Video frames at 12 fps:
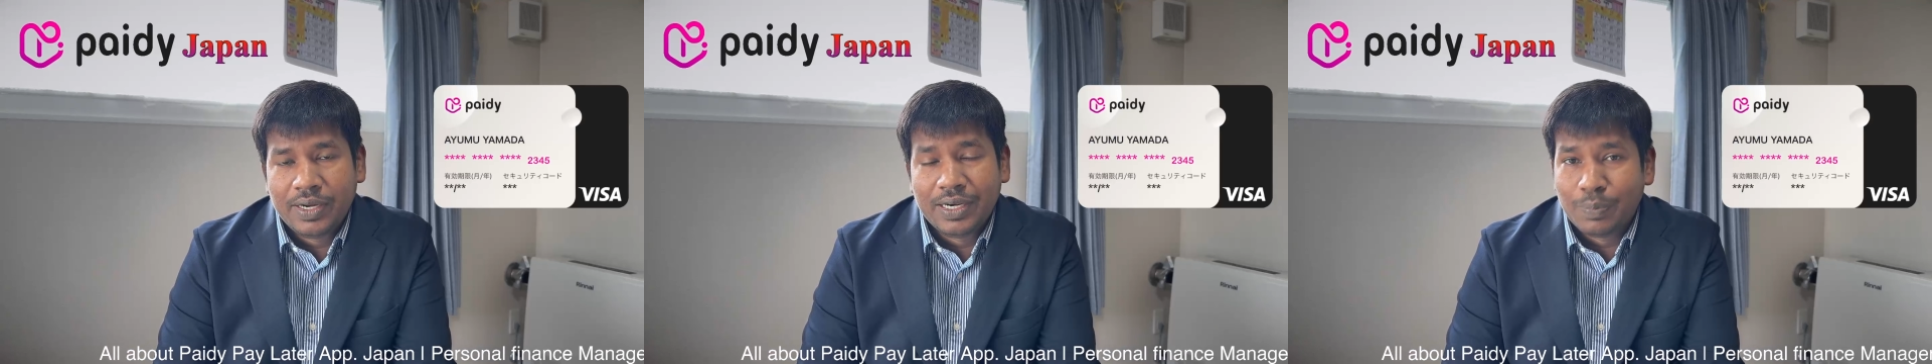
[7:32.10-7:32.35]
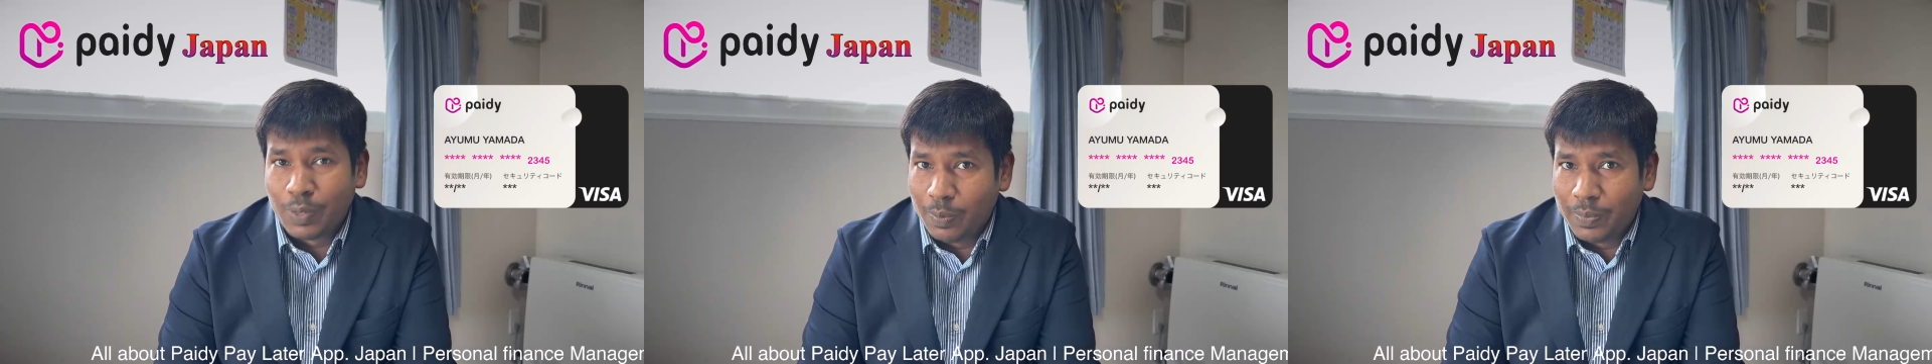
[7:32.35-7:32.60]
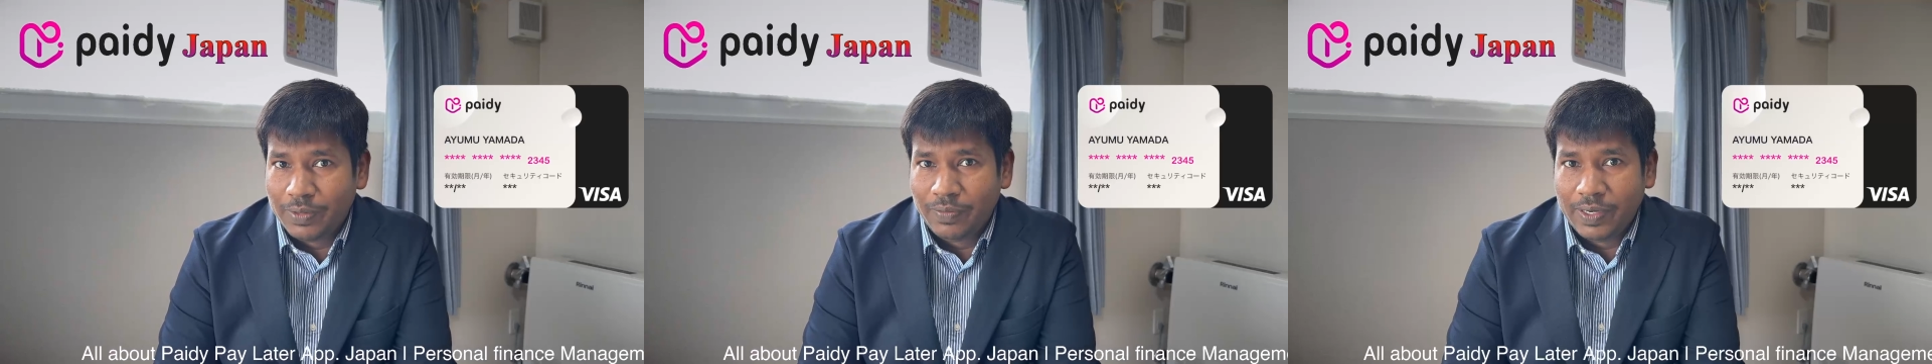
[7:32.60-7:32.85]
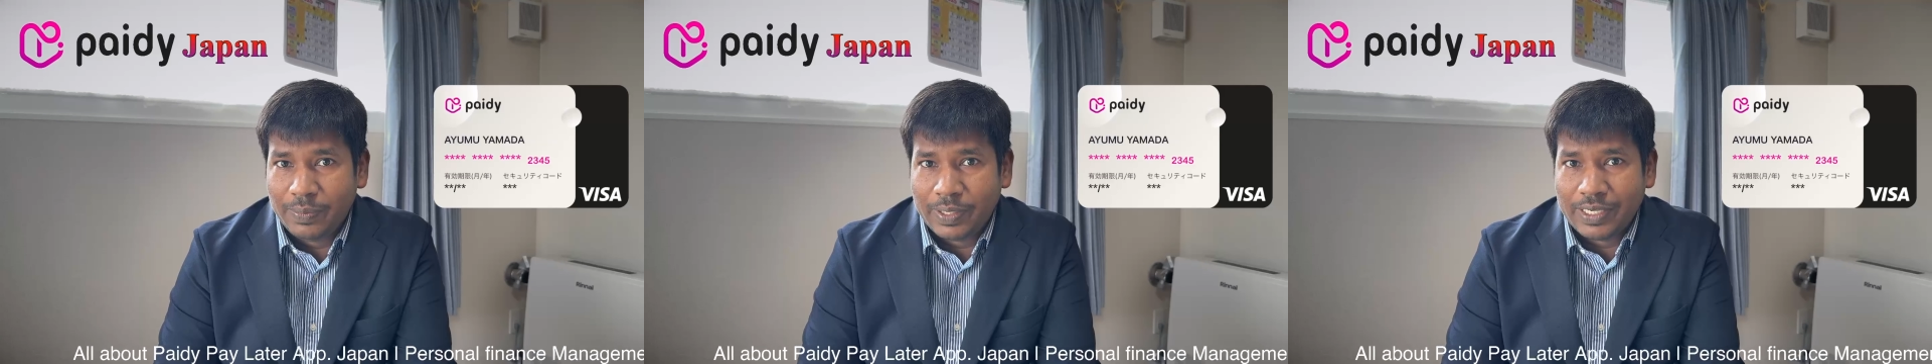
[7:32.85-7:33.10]
proper
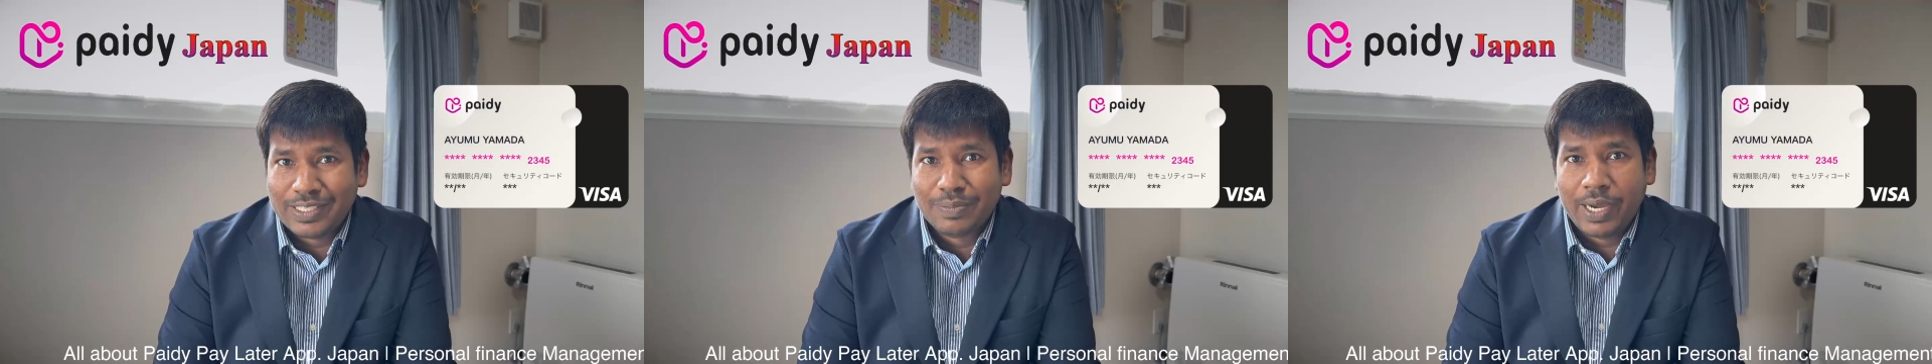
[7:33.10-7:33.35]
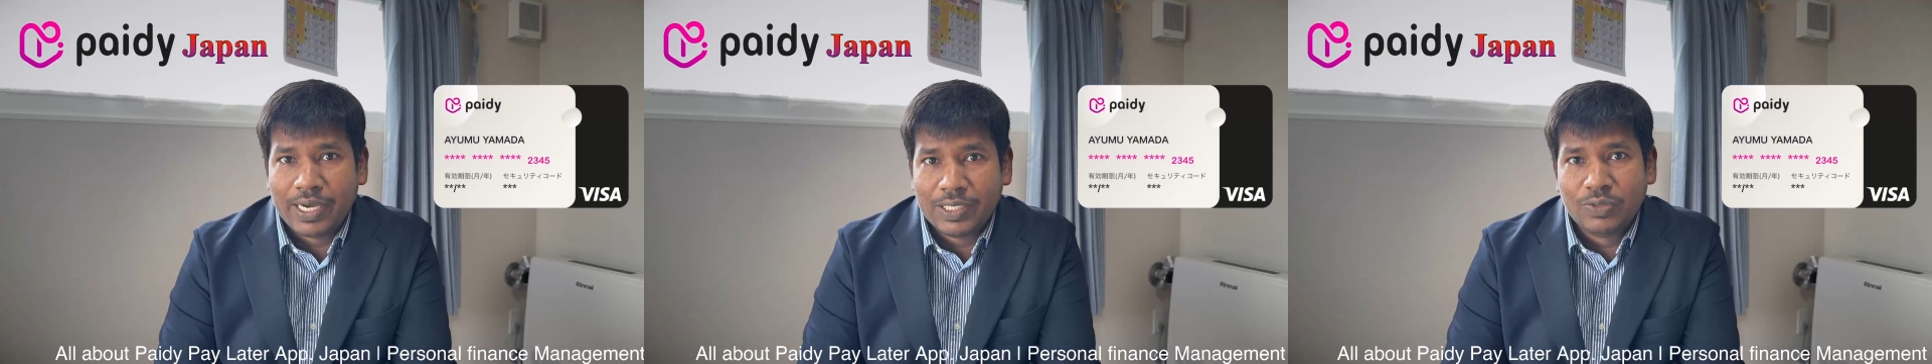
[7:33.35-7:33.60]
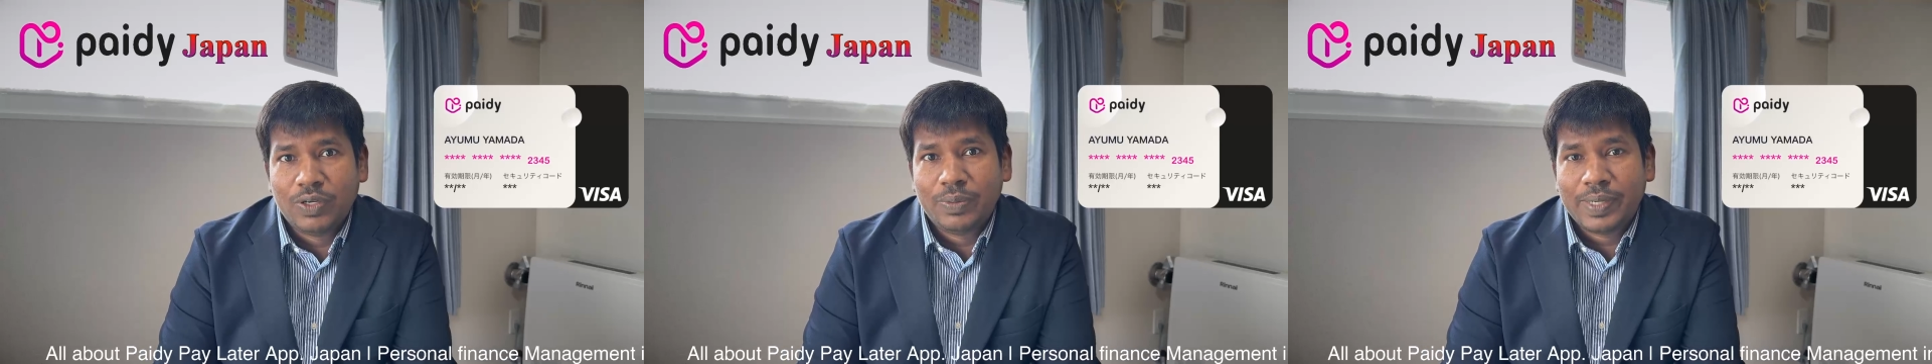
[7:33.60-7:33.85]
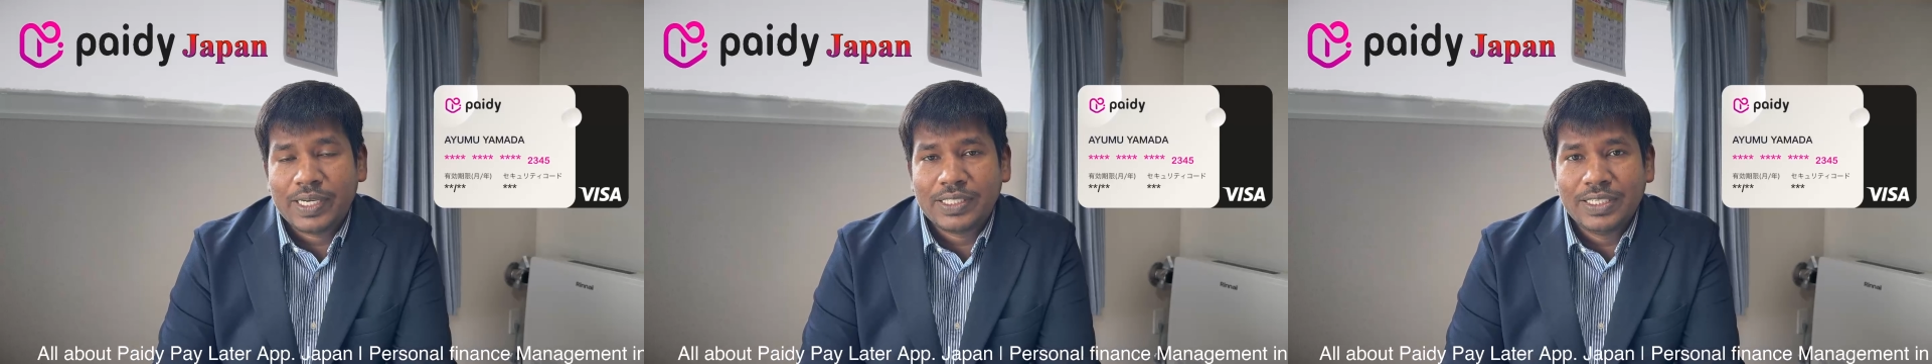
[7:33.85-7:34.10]
verification, background
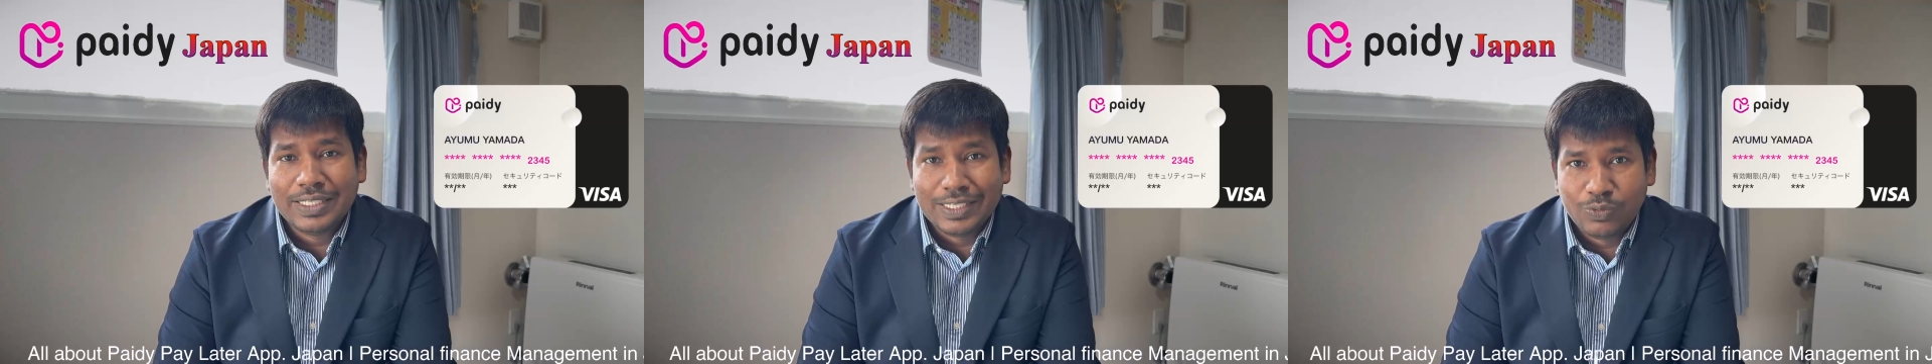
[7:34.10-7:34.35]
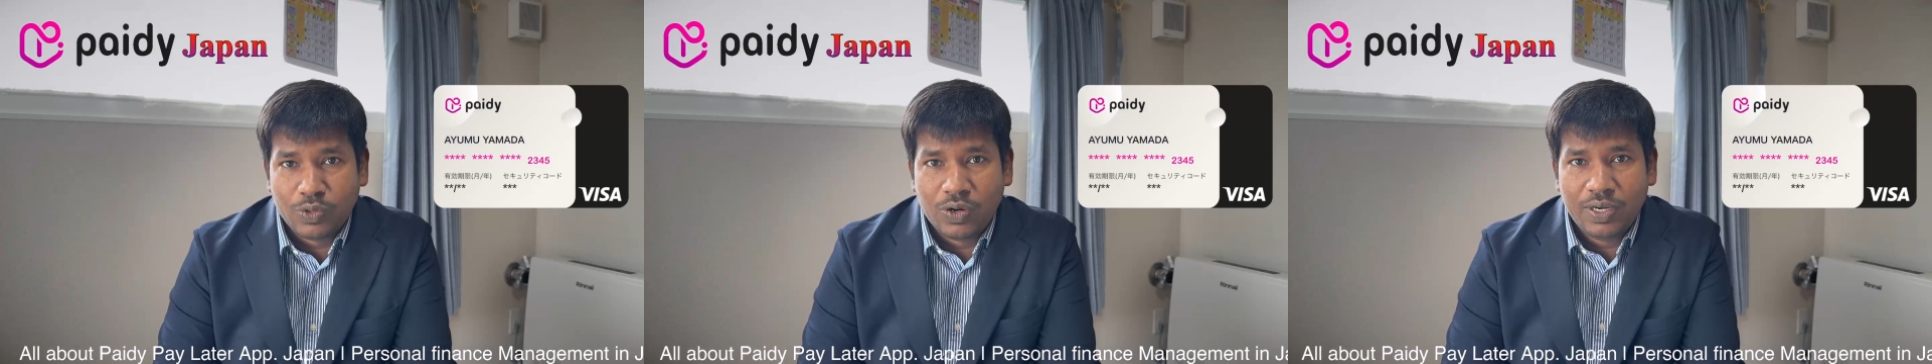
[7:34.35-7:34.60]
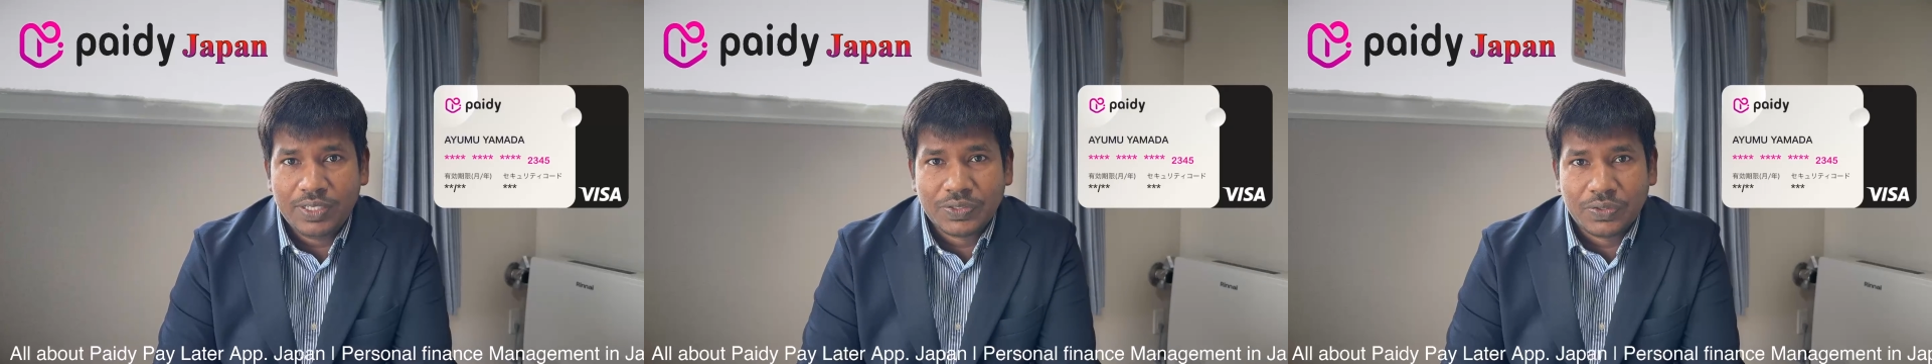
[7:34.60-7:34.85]
verification is involved,